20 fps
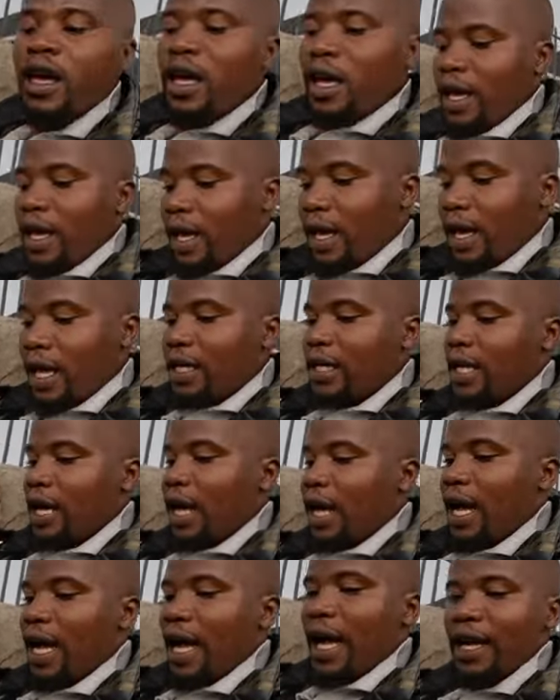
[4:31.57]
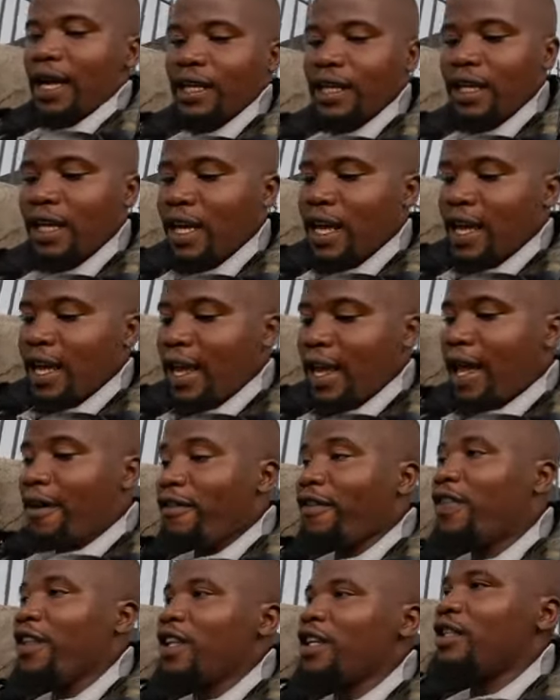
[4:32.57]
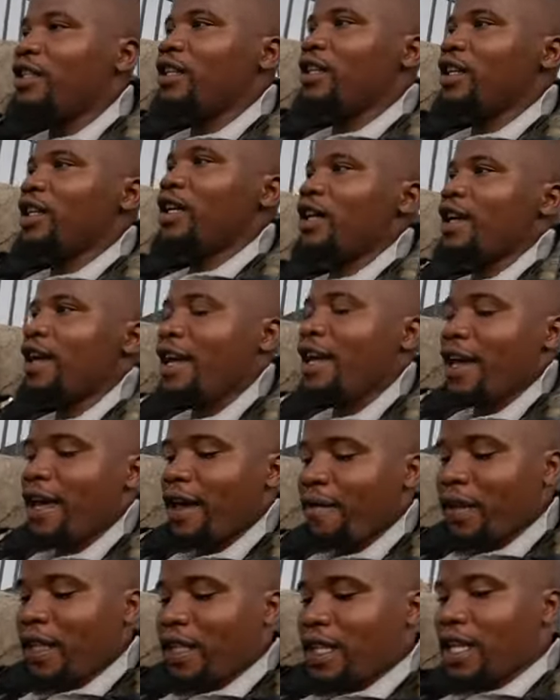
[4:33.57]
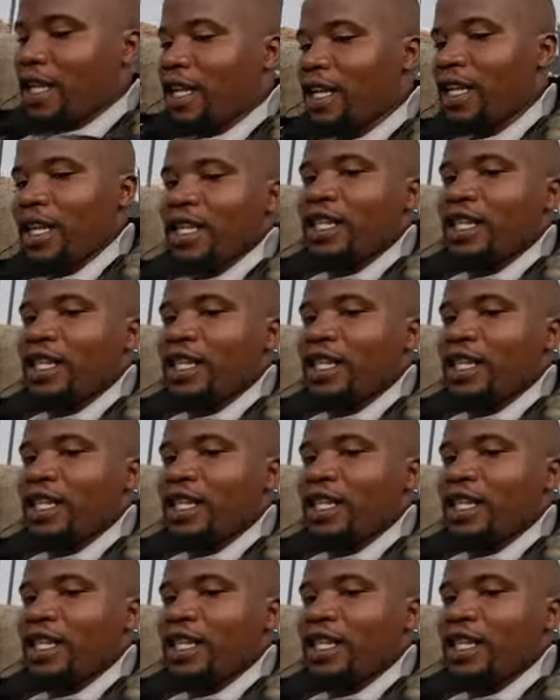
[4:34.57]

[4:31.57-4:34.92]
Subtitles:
and everything